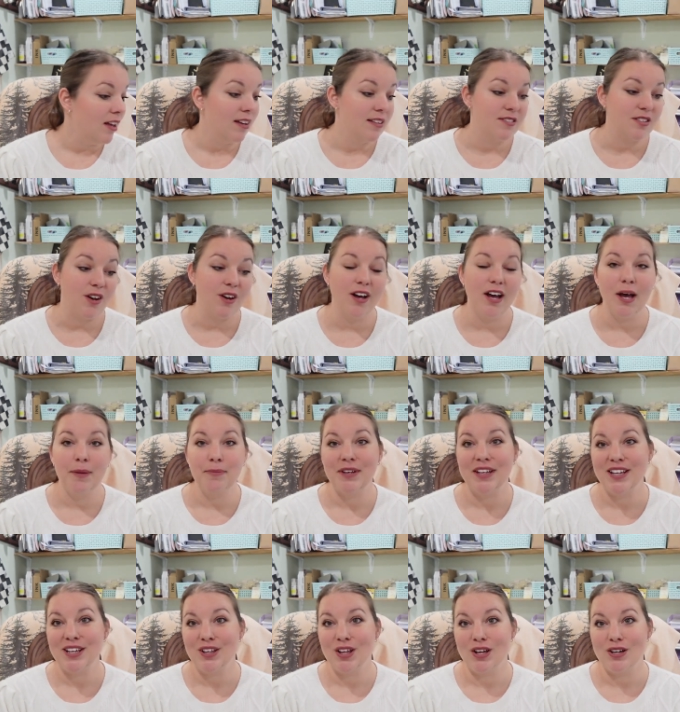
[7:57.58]
So I'm
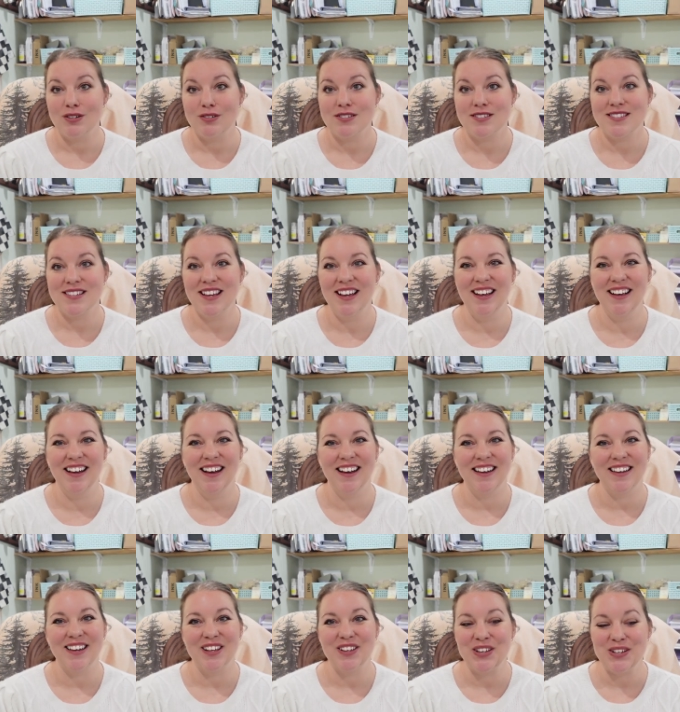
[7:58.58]
getting close. I
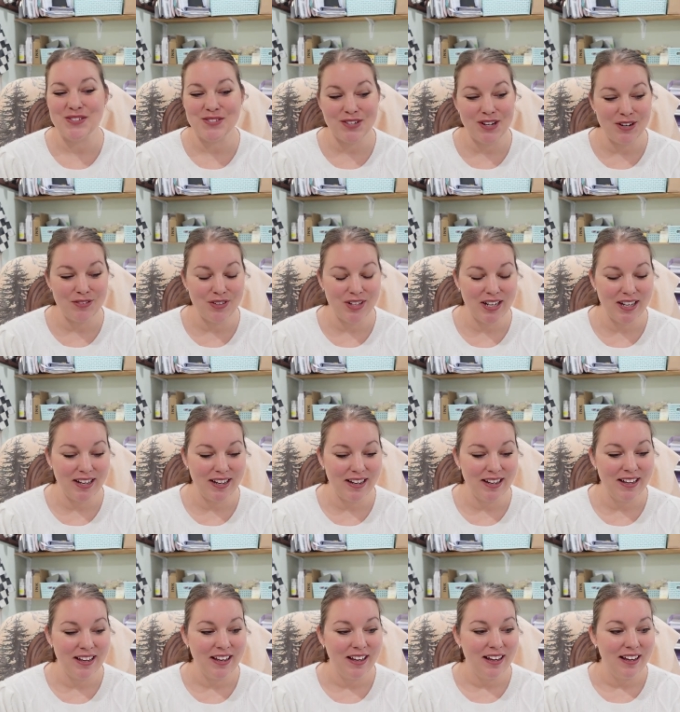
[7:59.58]
get closer every
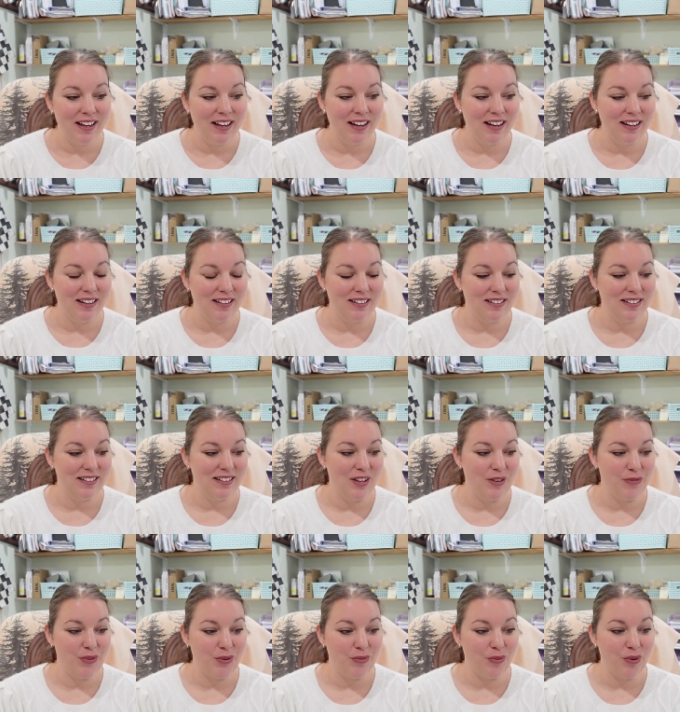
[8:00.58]
day.
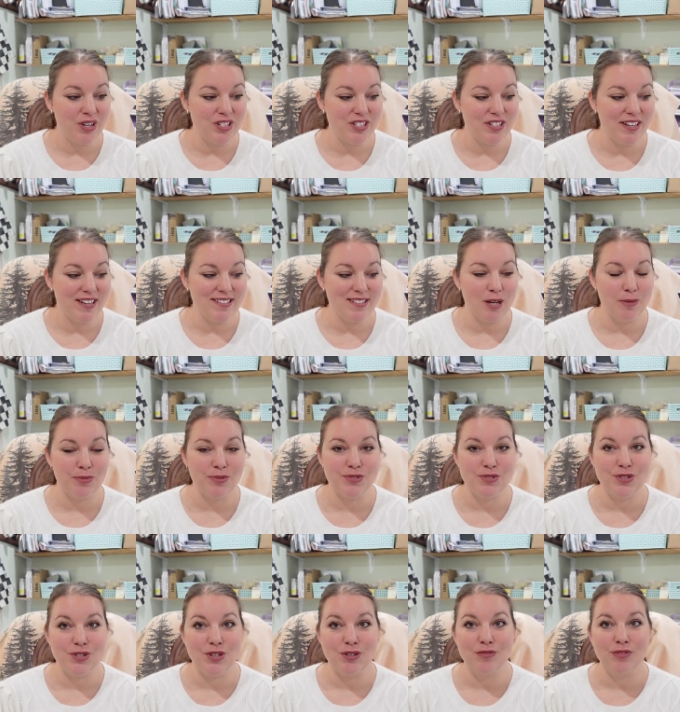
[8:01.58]
If you've watched the last couple
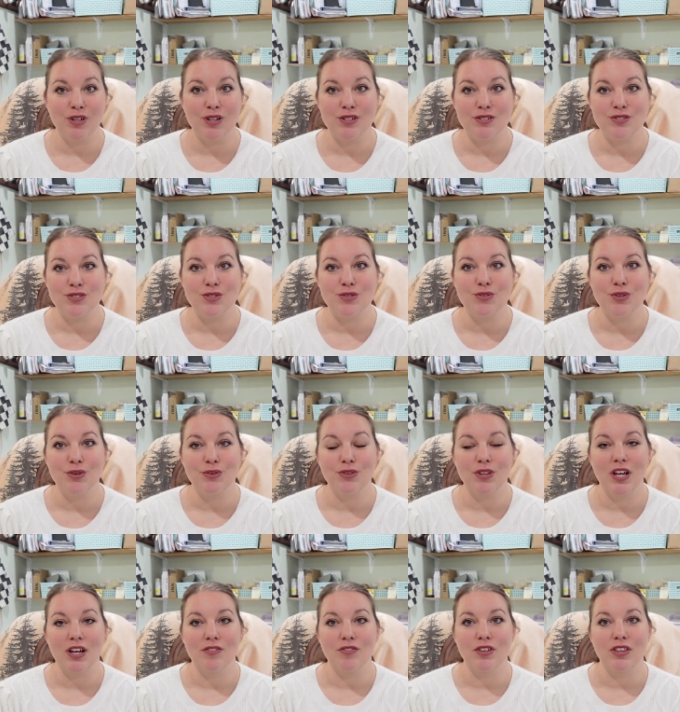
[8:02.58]
studio vlogs, you know
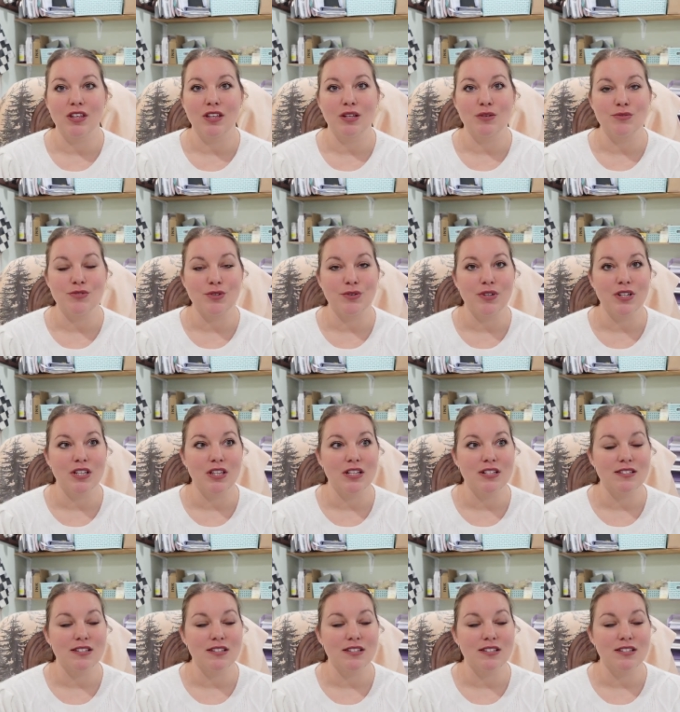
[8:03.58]
that everything that was going in that